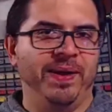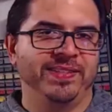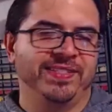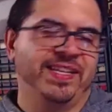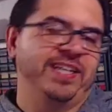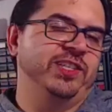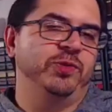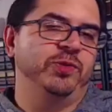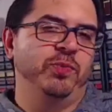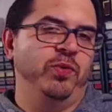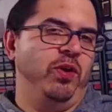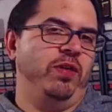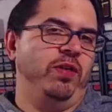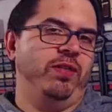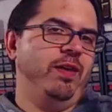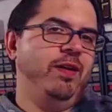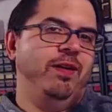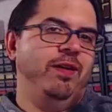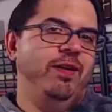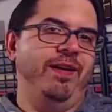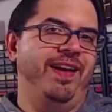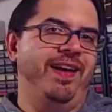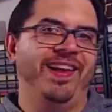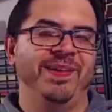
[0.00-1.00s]
I just put on the
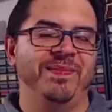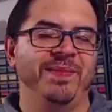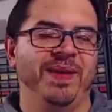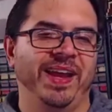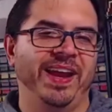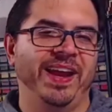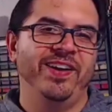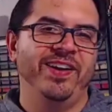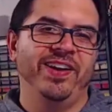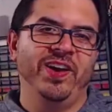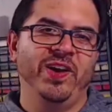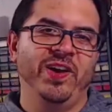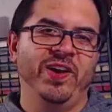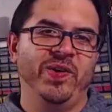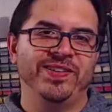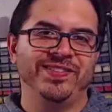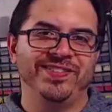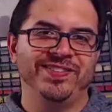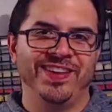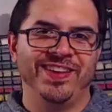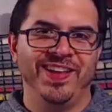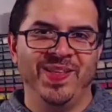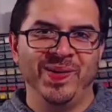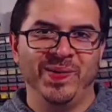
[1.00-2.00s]
internet. I'm like, here you go, here's
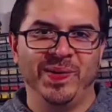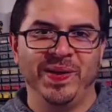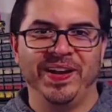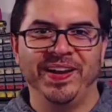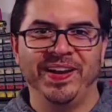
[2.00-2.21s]
another one.